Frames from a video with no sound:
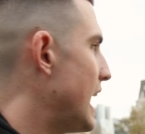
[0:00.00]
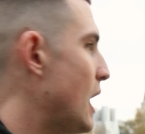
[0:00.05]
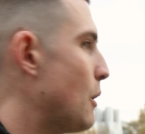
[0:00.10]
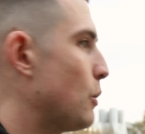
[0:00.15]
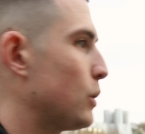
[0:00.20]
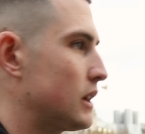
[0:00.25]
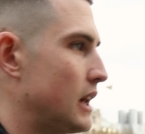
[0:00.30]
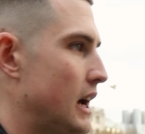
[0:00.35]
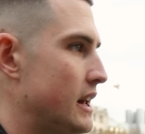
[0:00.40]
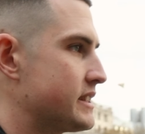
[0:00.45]
I
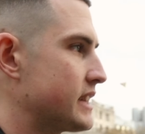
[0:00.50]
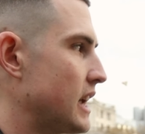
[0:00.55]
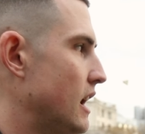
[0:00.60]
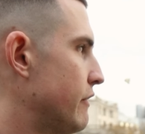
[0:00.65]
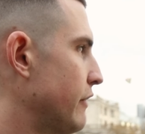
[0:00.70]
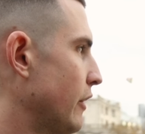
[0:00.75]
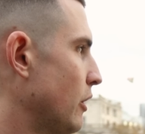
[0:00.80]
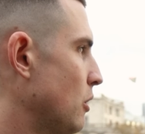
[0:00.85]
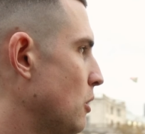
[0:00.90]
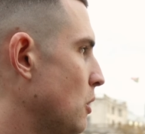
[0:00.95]
would like to get
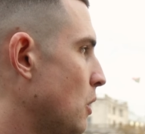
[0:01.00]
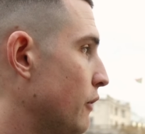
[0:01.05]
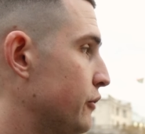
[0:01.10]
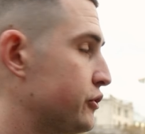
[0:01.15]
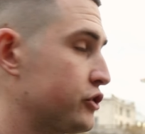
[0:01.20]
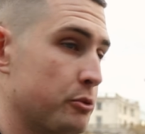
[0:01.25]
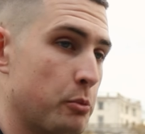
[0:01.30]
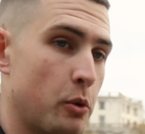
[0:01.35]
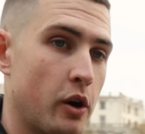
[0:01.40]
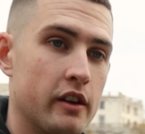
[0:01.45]
a photo
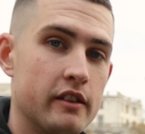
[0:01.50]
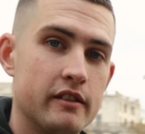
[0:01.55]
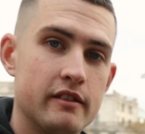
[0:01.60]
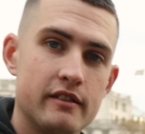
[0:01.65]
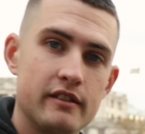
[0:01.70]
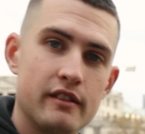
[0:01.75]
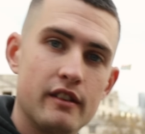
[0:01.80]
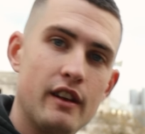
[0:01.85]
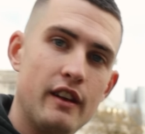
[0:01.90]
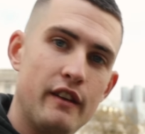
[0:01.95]
of someone
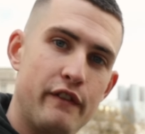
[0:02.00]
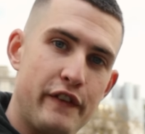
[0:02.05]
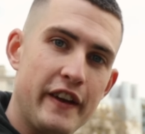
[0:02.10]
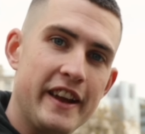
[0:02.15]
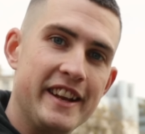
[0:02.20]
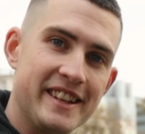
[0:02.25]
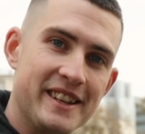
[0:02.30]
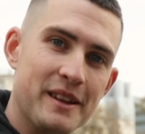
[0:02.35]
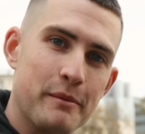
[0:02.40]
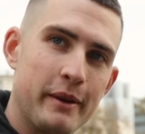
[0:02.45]

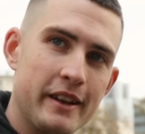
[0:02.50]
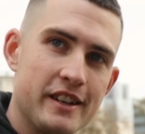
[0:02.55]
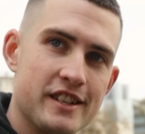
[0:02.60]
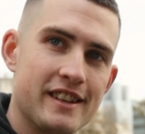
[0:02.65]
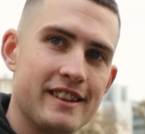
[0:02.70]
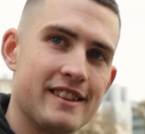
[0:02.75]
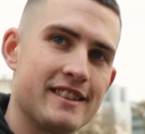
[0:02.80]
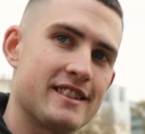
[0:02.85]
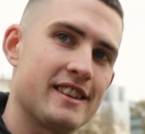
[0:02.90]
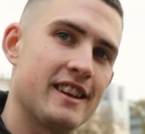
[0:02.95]
feeding the
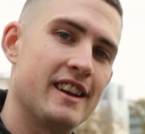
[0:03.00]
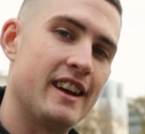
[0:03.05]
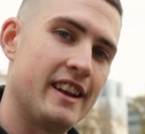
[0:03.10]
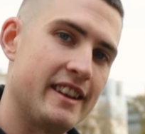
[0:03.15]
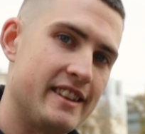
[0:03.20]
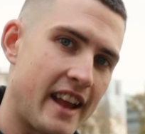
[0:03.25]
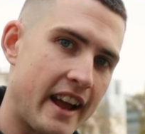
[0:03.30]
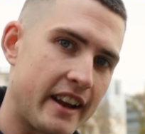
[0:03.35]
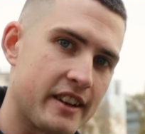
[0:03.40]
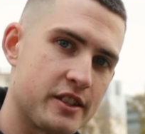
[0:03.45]
pigeons
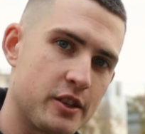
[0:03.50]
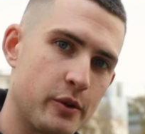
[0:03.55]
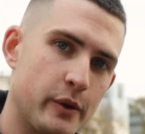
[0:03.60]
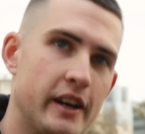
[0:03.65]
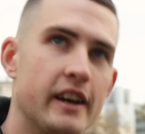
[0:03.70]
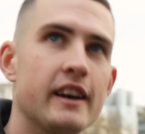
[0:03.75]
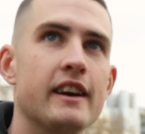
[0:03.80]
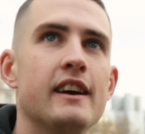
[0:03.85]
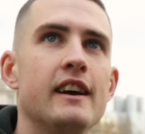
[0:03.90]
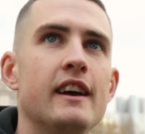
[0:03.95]
next to
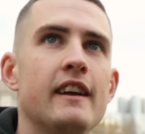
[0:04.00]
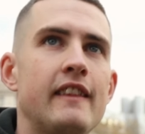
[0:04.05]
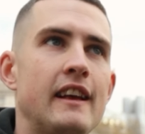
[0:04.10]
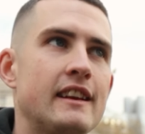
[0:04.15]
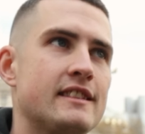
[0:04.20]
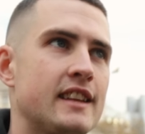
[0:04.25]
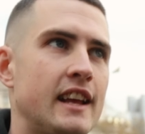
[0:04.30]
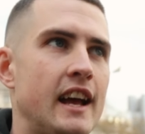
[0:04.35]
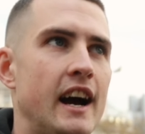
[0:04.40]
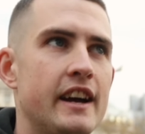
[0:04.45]
it.
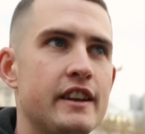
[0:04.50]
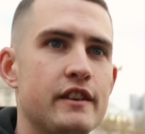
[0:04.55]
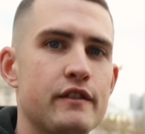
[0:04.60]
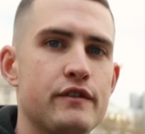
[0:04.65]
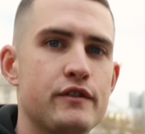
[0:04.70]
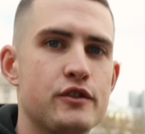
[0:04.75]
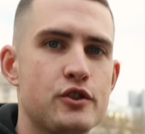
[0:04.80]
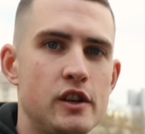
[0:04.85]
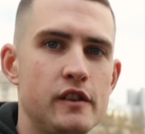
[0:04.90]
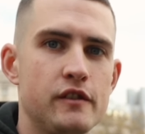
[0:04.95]
That's the kind
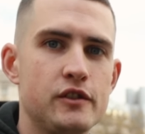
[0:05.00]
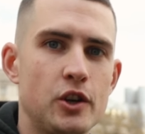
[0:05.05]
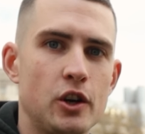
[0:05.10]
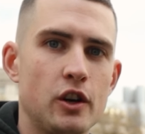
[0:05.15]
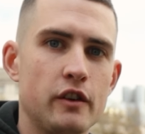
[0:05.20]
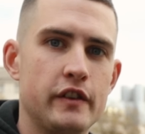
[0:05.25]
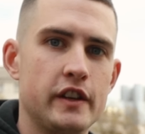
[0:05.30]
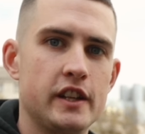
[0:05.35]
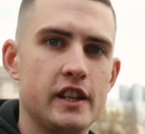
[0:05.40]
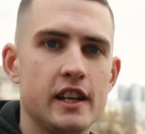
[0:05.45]
of street
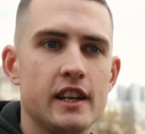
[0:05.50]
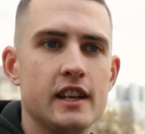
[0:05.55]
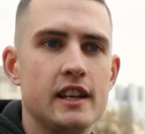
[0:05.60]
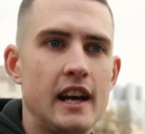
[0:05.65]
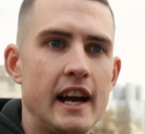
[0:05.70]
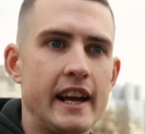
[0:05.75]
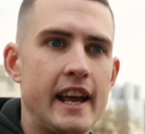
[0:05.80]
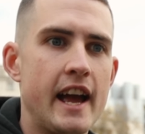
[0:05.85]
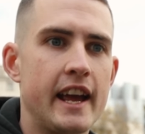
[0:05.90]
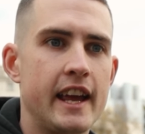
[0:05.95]
photography that
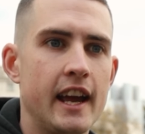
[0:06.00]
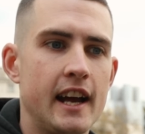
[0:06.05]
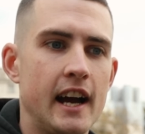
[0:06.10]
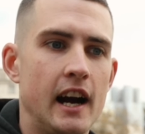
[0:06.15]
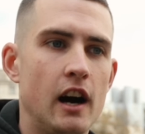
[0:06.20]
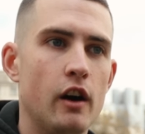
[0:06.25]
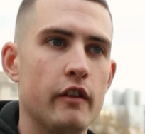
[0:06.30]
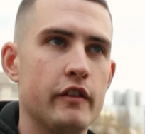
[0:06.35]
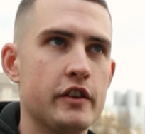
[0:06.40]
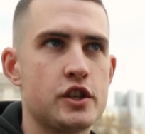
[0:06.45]
I get a kick
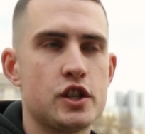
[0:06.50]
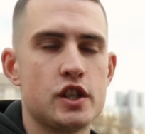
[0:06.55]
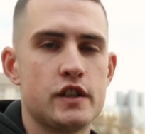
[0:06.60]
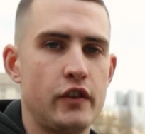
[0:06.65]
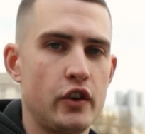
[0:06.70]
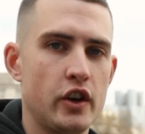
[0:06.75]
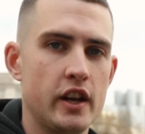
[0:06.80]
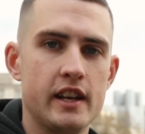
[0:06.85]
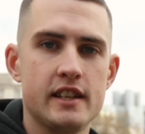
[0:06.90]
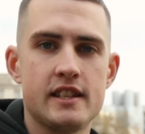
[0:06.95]
out of. It's just
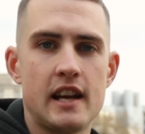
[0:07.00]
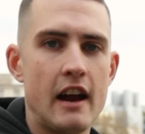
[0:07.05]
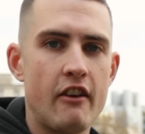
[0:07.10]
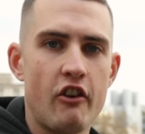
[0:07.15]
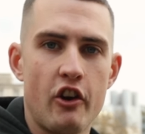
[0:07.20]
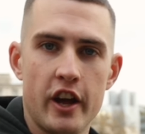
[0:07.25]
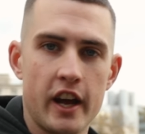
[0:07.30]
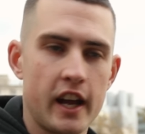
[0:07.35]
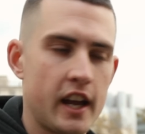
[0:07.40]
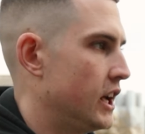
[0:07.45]
funny, it's
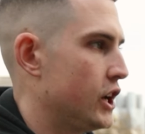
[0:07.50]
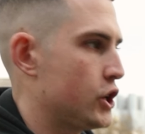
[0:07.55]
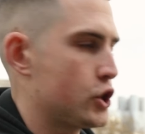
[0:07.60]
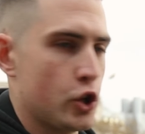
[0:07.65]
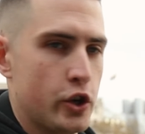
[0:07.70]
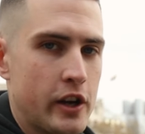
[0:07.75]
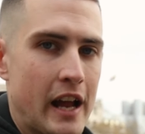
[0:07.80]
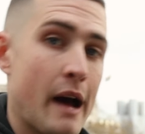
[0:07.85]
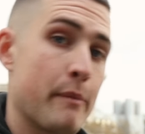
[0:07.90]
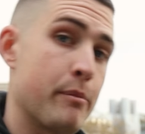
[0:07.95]
ironic. It
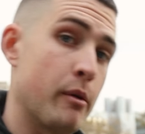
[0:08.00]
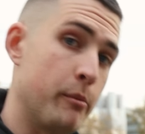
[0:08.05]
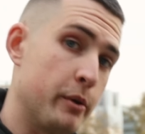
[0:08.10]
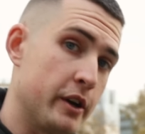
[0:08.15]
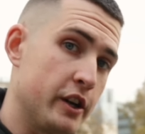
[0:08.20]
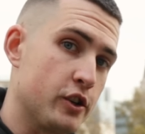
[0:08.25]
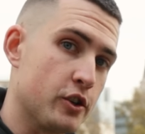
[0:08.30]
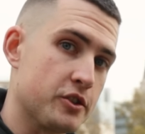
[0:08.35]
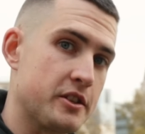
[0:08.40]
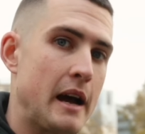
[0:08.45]
shouldn't happen,
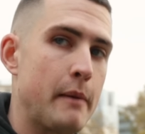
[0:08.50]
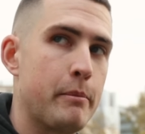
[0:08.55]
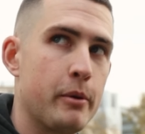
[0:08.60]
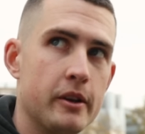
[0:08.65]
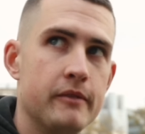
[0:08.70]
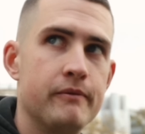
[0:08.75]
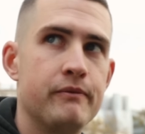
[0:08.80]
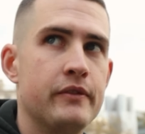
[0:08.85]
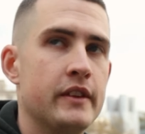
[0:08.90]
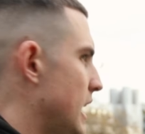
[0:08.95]
but it does
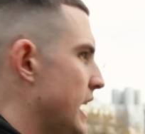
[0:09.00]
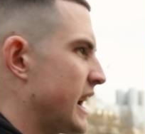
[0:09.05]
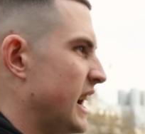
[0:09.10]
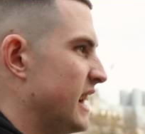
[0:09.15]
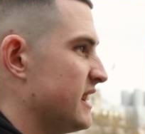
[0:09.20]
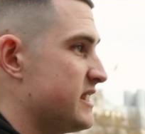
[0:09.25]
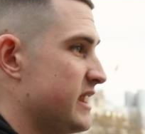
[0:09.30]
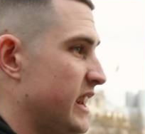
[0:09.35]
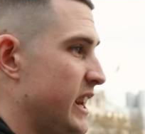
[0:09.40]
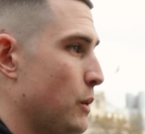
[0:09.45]
happen. I
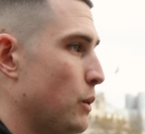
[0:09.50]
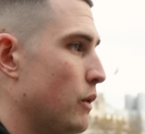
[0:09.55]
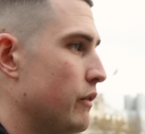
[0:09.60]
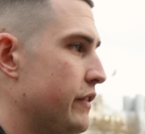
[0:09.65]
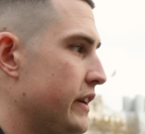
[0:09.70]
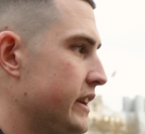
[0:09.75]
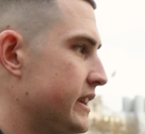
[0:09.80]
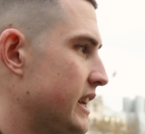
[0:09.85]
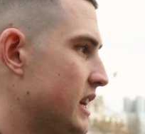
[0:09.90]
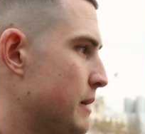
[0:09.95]
can't see anyone
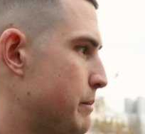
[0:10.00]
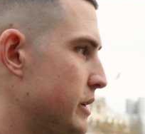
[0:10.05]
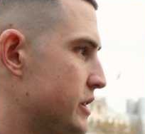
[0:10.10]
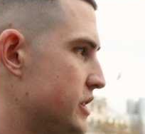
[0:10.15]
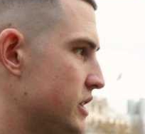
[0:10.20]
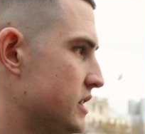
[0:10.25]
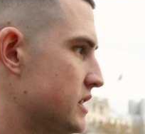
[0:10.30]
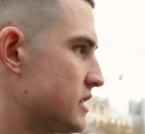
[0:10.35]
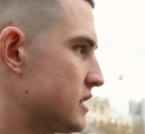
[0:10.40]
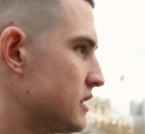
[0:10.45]
feeding any
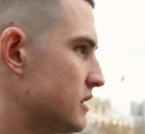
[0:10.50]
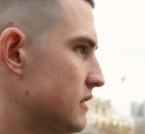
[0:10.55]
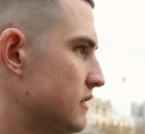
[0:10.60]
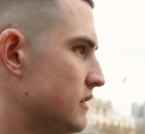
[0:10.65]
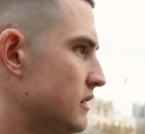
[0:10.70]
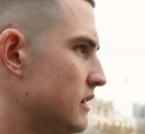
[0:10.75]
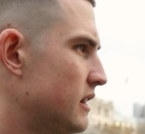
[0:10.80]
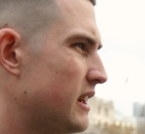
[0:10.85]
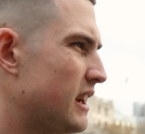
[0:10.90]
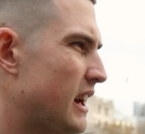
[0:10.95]
pigeons.
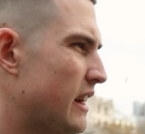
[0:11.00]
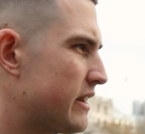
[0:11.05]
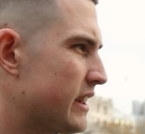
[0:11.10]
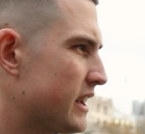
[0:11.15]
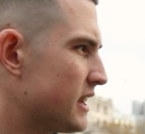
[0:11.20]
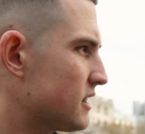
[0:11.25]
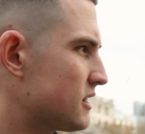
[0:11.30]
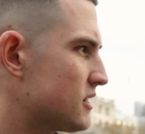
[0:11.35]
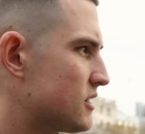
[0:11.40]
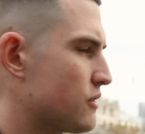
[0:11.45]
I
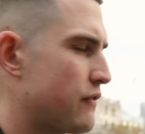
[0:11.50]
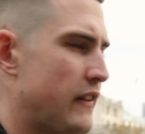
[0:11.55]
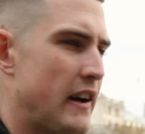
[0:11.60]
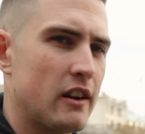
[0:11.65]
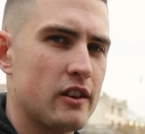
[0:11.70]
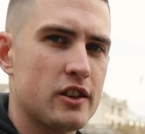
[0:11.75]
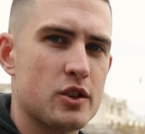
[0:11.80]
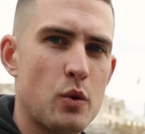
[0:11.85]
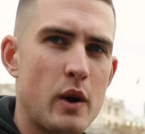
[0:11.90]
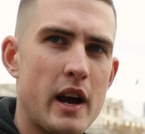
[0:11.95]
think
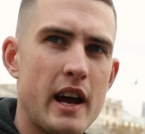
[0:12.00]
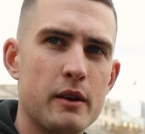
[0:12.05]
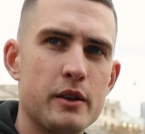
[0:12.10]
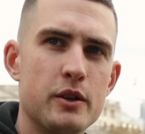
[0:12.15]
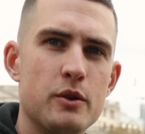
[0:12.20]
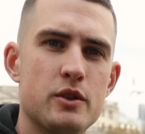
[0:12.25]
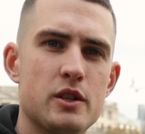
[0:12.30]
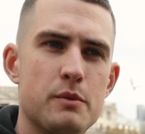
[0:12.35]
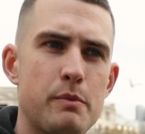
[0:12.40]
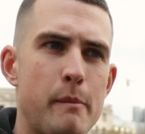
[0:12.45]
Trafalgar Square
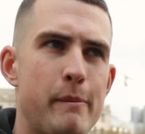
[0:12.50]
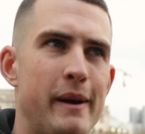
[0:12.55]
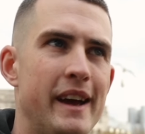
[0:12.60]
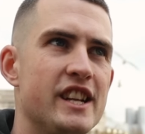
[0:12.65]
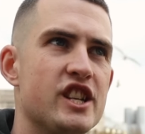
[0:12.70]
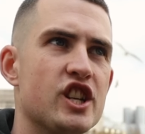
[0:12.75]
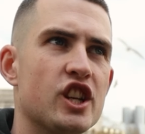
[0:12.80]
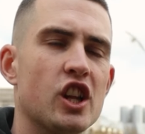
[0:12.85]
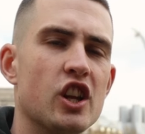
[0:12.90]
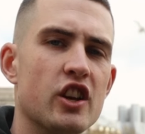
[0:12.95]
used to be
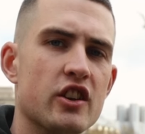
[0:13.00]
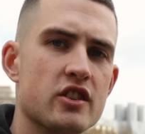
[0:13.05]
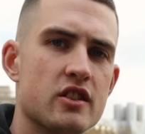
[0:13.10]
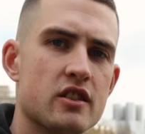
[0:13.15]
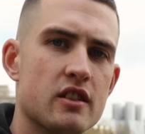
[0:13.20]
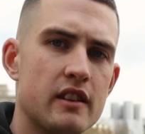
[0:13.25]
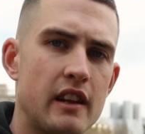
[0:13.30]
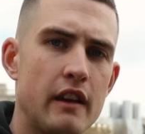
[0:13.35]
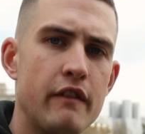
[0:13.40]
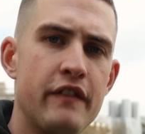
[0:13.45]

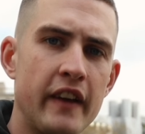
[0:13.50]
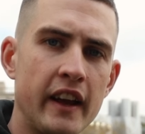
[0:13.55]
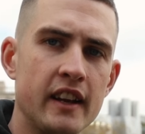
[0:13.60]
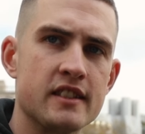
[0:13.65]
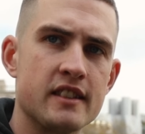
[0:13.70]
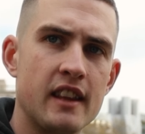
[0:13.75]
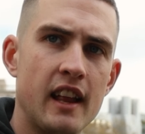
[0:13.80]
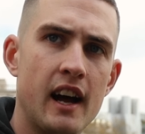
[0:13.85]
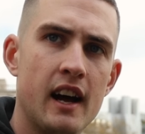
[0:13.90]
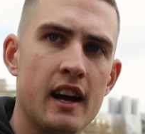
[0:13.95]
pigeonless. They
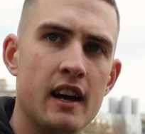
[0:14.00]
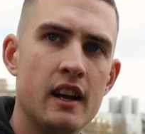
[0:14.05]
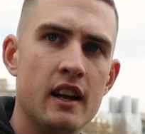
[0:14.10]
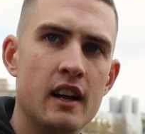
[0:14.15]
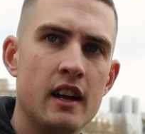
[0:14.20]
fixed that.